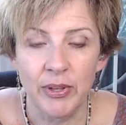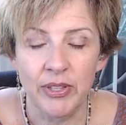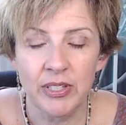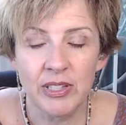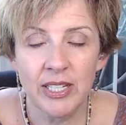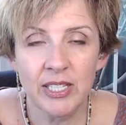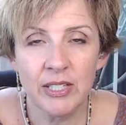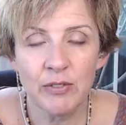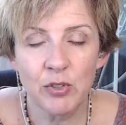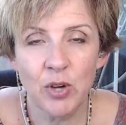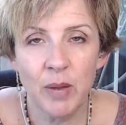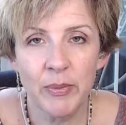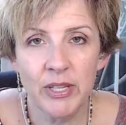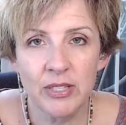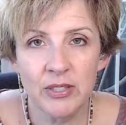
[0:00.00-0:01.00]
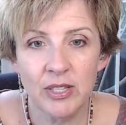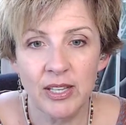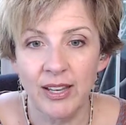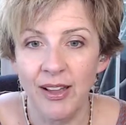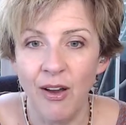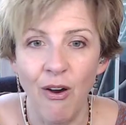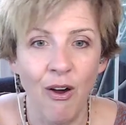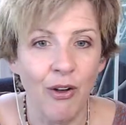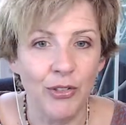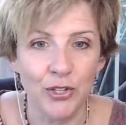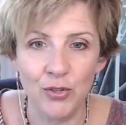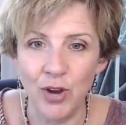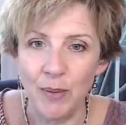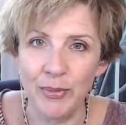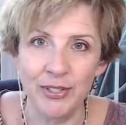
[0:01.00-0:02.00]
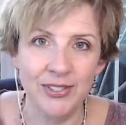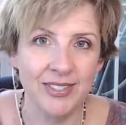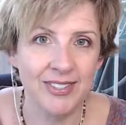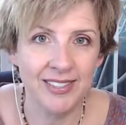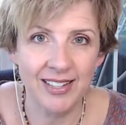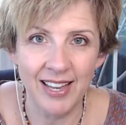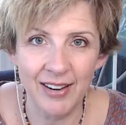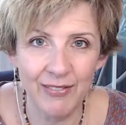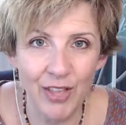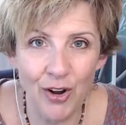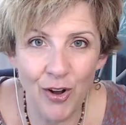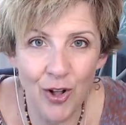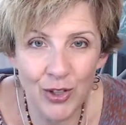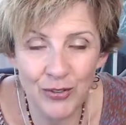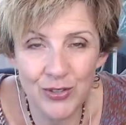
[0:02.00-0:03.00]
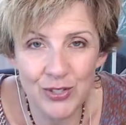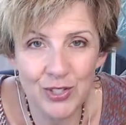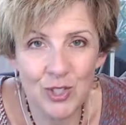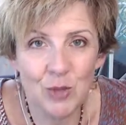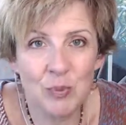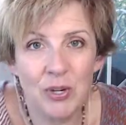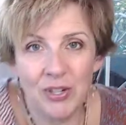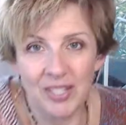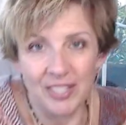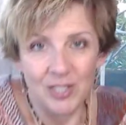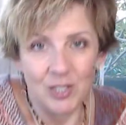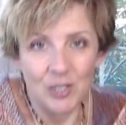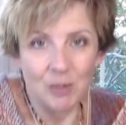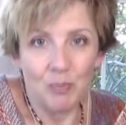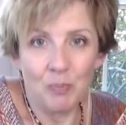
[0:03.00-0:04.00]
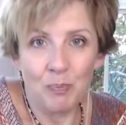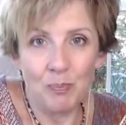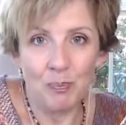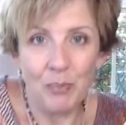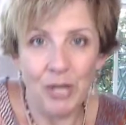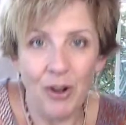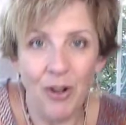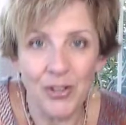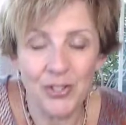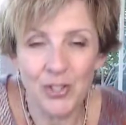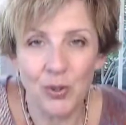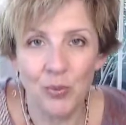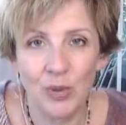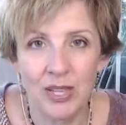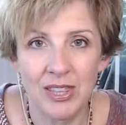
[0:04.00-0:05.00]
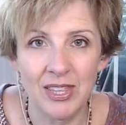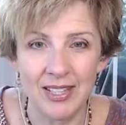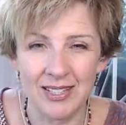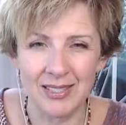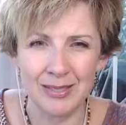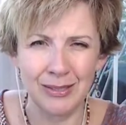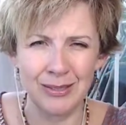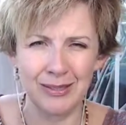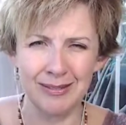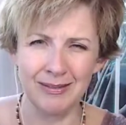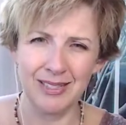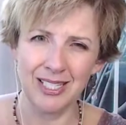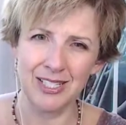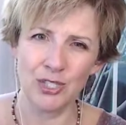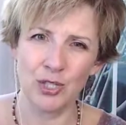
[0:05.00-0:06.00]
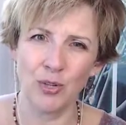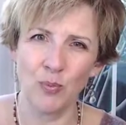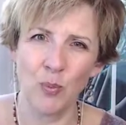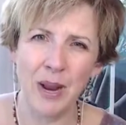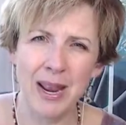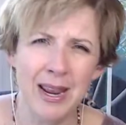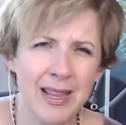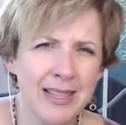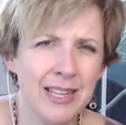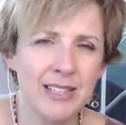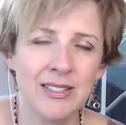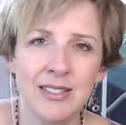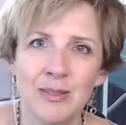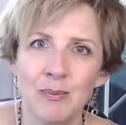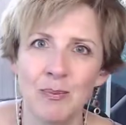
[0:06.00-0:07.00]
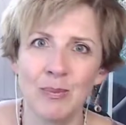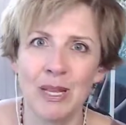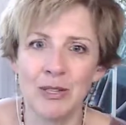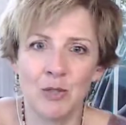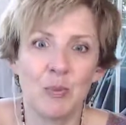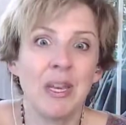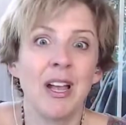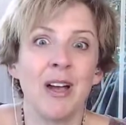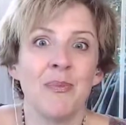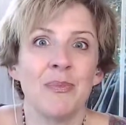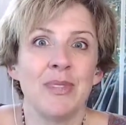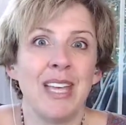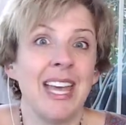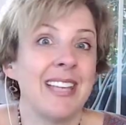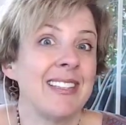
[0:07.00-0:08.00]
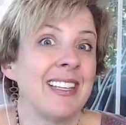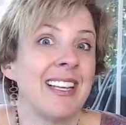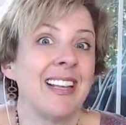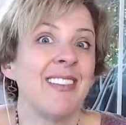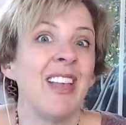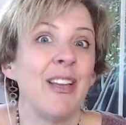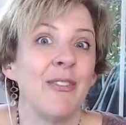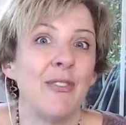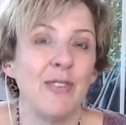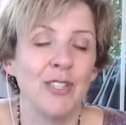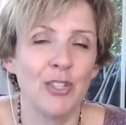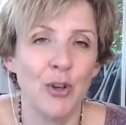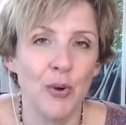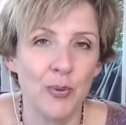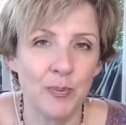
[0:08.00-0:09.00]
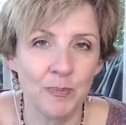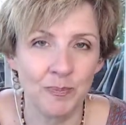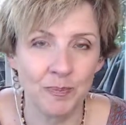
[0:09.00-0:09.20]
And the collective trauma is like all the traumas kind of that all of us experience, but also this sort of way that it has like a life of its own.